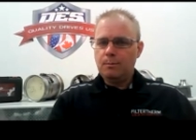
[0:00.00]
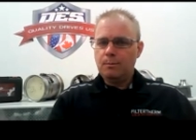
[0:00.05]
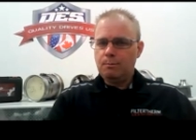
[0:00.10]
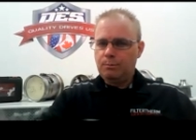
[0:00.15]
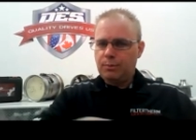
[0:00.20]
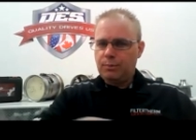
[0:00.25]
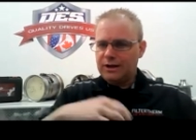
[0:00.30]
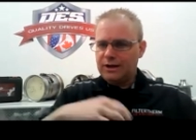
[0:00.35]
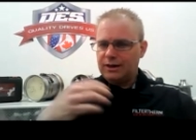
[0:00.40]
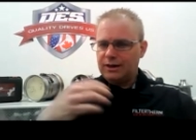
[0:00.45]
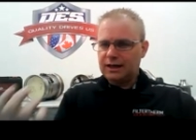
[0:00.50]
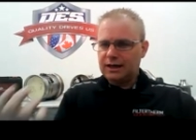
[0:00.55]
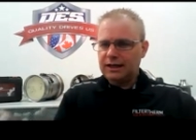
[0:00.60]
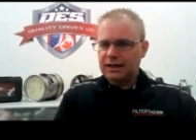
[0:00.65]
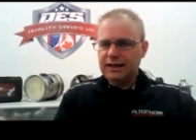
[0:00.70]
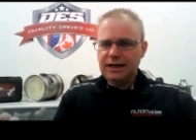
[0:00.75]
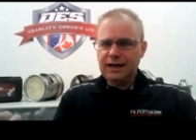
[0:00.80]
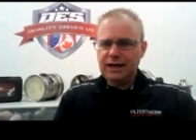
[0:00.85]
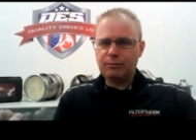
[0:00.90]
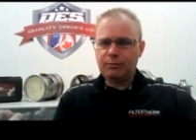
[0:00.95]
But in the
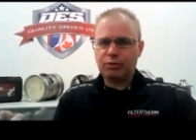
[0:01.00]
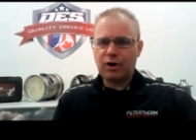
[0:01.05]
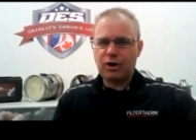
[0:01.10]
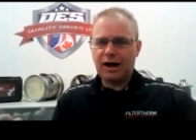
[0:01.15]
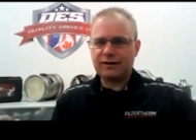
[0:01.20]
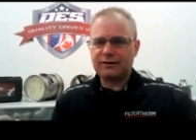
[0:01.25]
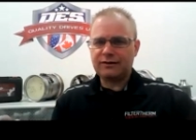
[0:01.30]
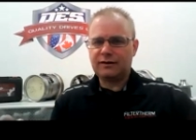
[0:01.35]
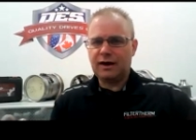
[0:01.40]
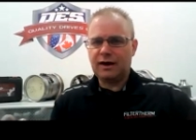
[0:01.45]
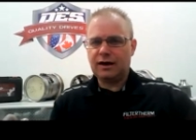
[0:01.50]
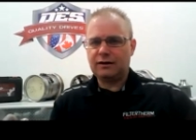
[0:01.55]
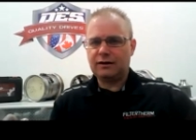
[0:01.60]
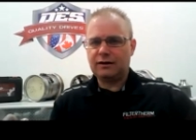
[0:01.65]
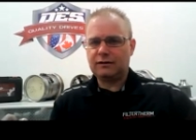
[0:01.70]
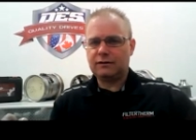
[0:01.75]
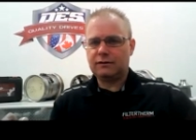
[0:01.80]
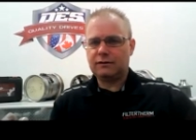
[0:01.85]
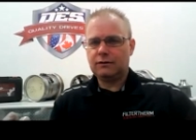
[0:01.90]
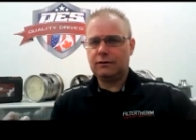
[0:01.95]
cleaning
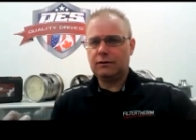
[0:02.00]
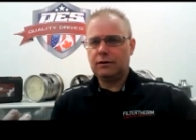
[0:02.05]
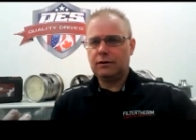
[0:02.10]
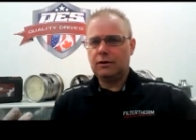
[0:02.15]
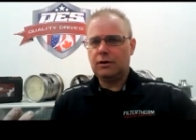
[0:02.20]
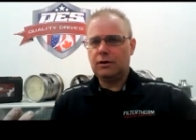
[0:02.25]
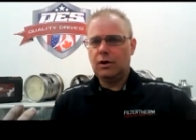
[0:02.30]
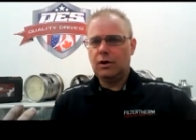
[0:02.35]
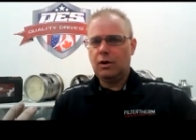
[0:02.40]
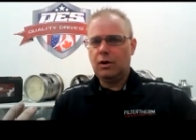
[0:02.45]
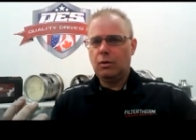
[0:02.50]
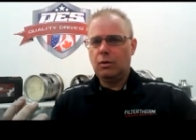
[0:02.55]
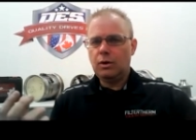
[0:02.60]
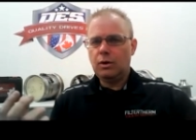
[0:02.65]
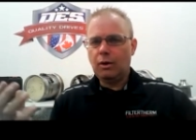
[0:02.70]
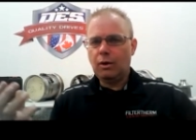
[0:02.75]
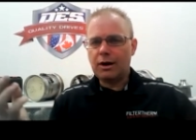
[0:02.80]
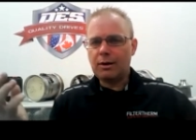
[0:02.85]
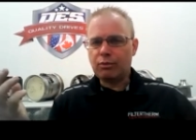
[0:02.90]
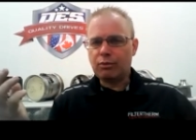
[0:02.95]
process, we
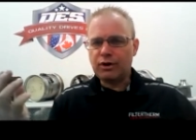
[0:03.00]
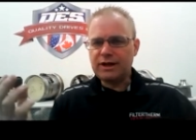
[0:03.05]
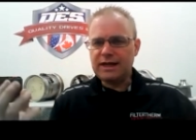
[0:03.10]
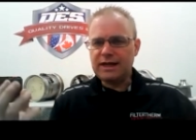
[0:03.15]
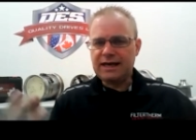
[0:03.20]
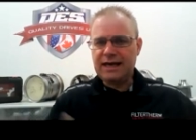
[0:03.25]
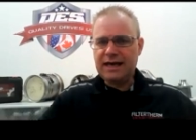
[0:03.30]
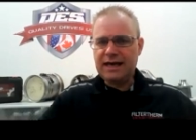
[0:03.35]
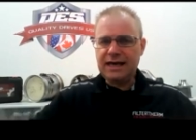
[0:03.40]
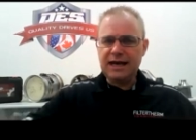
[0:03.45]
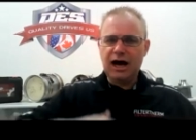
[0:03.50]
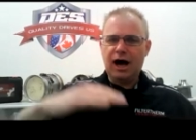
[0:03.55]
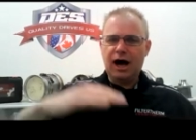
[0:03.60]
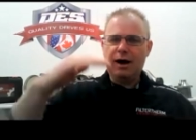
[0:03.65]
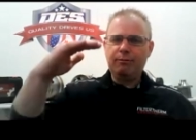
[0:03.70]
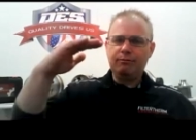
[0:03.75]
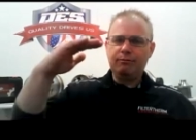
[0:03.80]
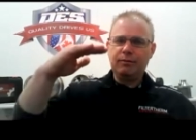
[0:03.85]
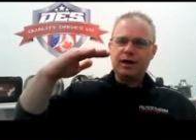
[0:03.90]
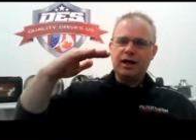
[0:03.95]
want to bring the heat
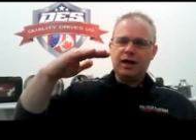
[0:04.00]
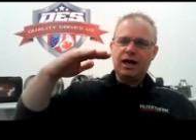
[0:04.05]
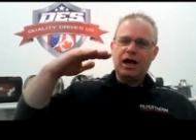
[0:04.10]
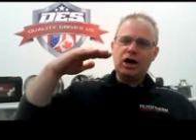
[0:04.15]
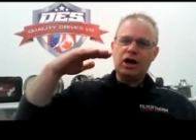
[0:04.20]
up and